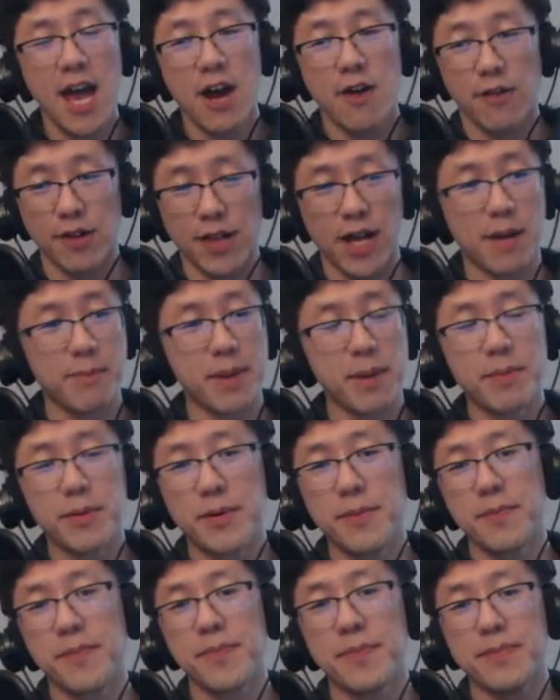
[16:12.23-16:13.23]
For a lot of
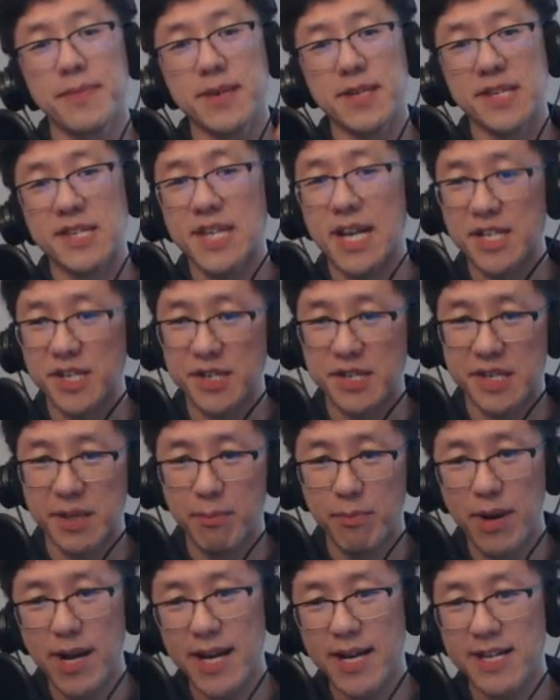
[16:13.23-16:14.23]
people, it's not just the
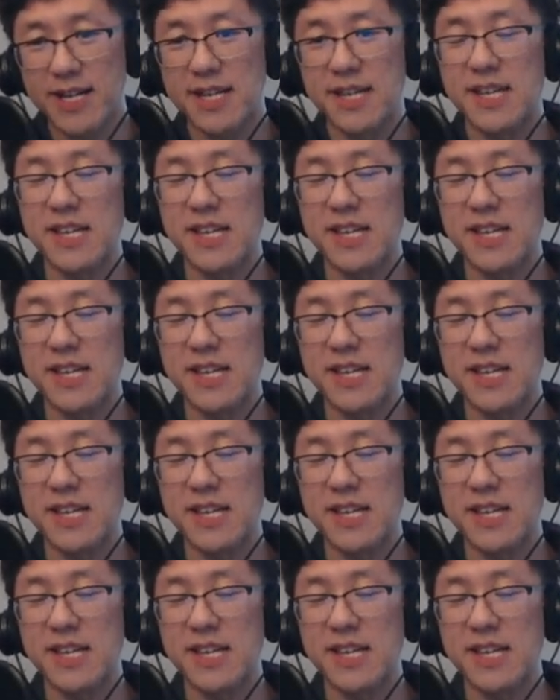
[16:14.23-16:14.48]
bread,